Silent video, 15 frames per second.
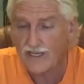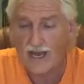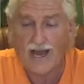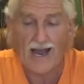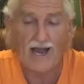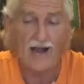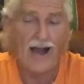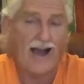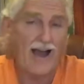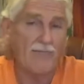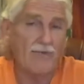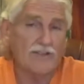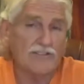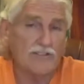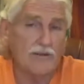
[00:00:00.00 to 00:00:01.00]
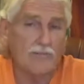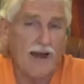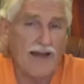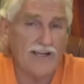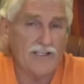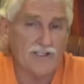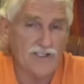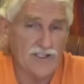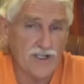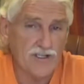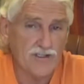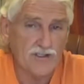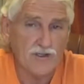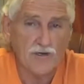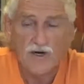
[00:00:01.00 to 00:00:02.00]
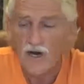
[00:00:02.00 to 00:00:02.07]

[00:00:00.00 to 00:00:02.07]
how much the myelin sheaths